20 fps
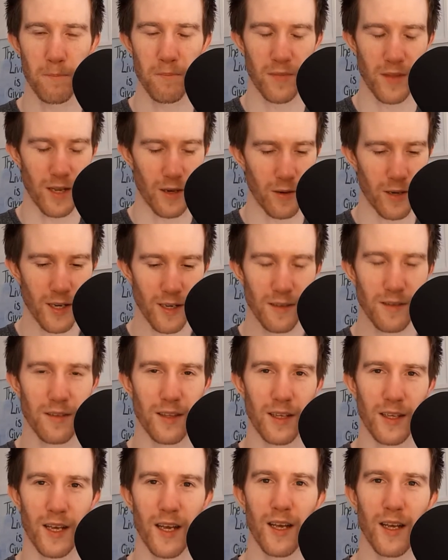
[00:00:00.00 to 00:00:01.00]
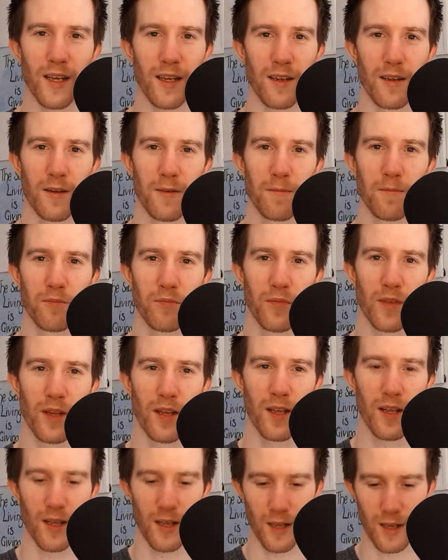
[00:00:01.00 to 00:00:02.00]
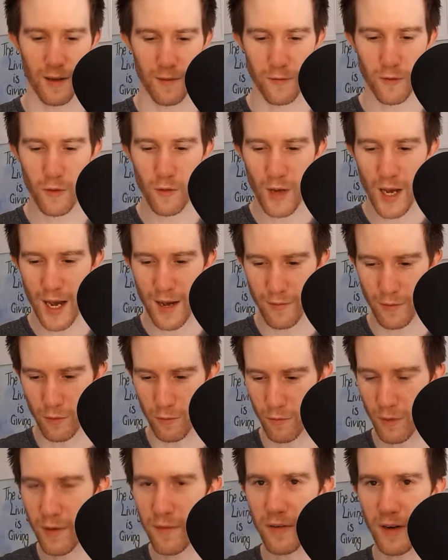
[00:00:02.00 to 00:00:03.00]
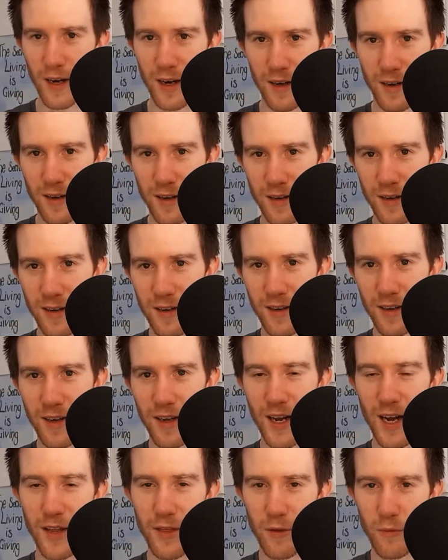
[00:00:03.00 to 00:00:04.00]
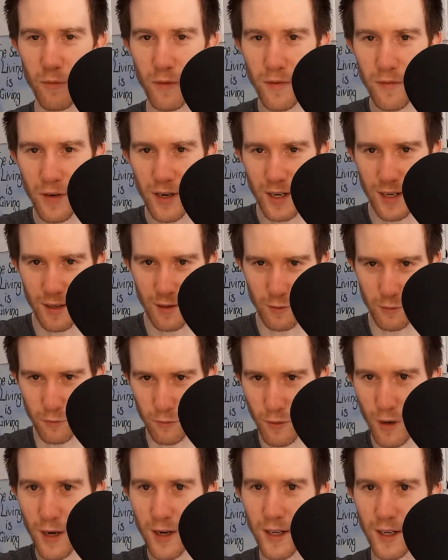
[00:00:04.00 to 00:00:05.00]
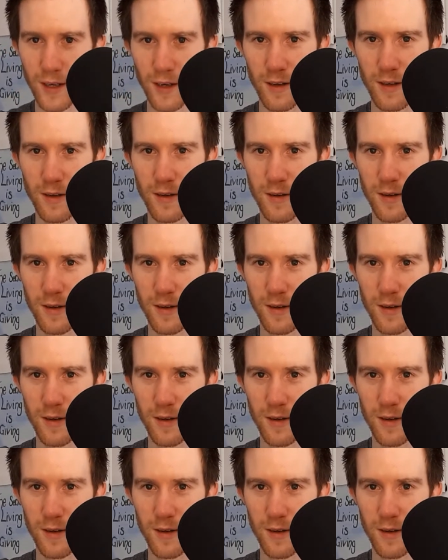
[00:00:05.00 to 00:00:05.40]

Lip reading: Now, here's the key. If you have a river and the river is running,